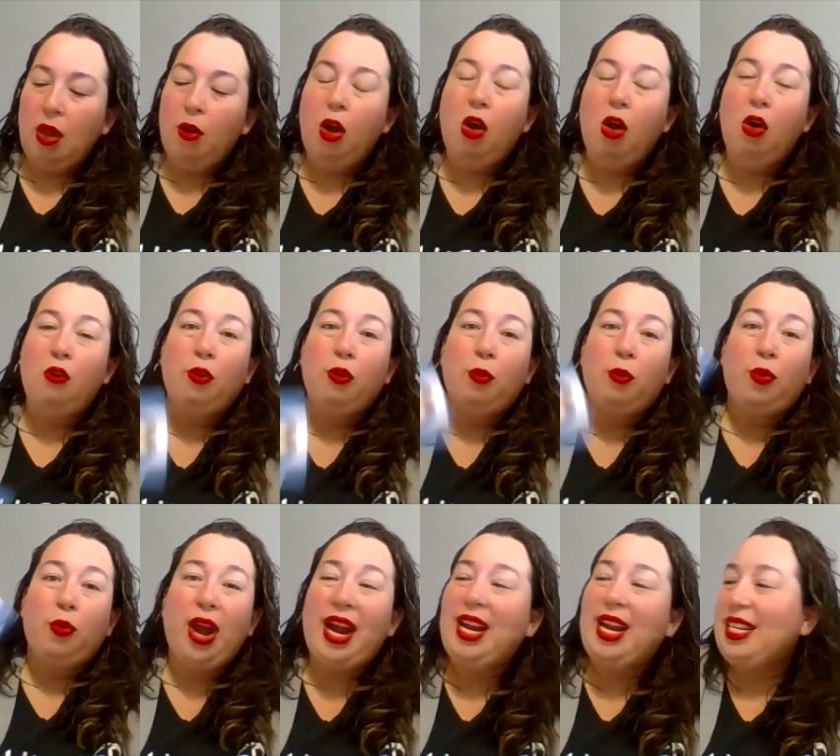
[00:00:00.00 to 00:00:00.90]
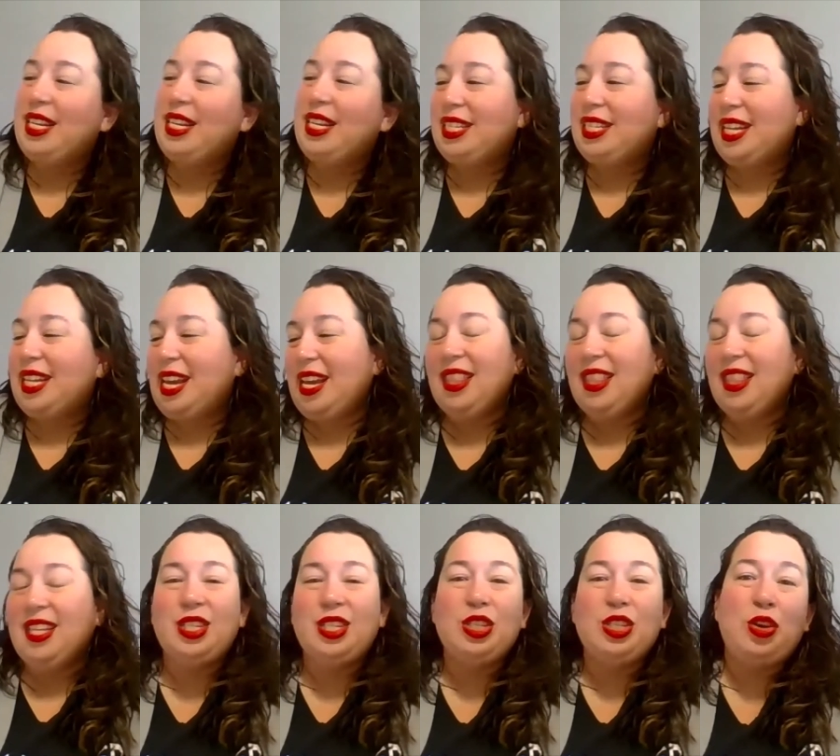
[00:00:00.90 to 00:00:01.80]
Oh, for pregnancy,
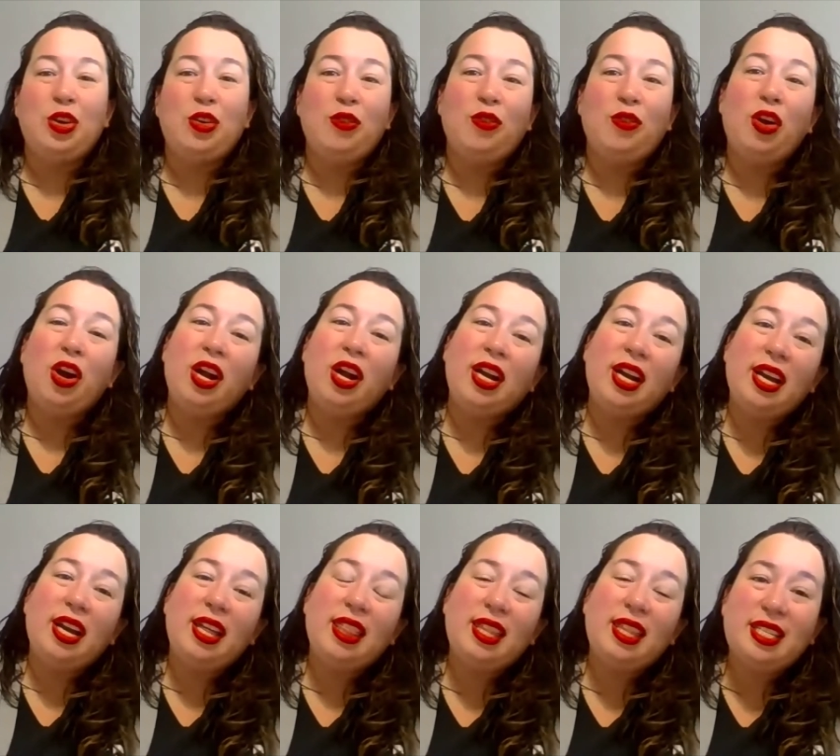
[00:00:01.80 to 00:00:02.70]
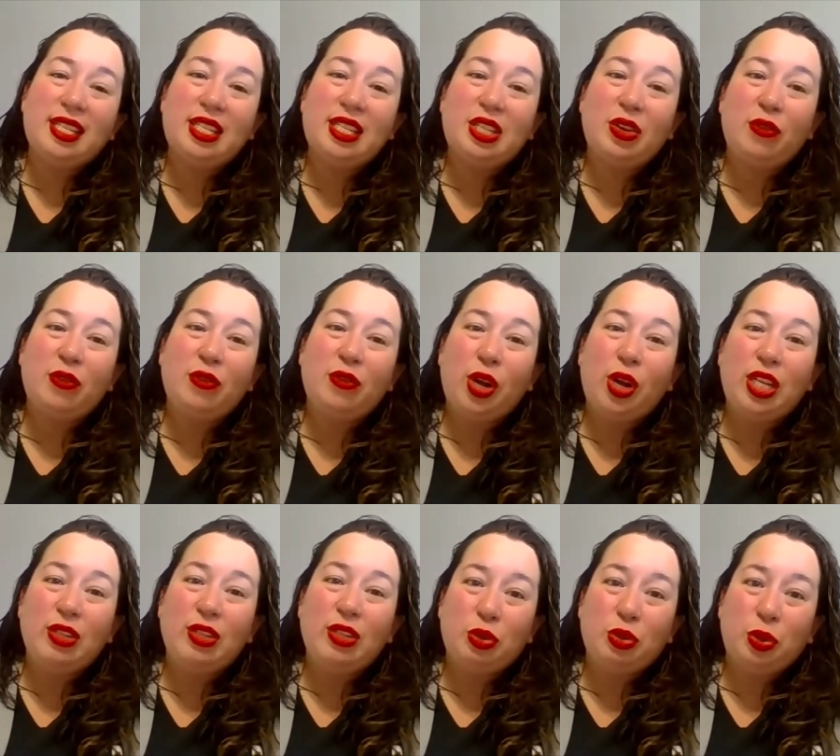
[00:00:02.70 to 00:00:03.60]
this is Joan of Arc. This is the voice
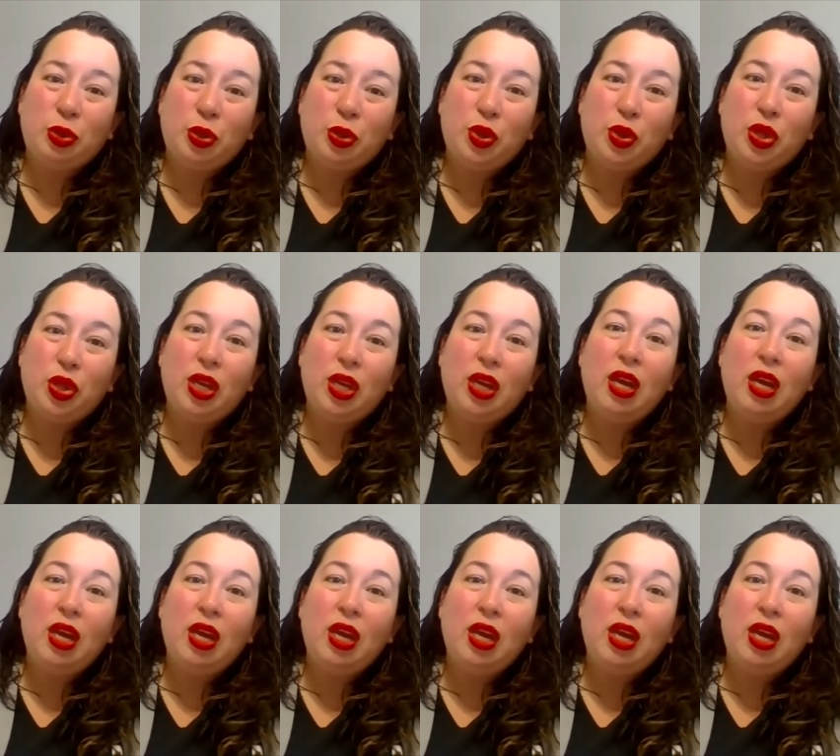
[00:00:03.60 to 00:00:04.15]
of truth.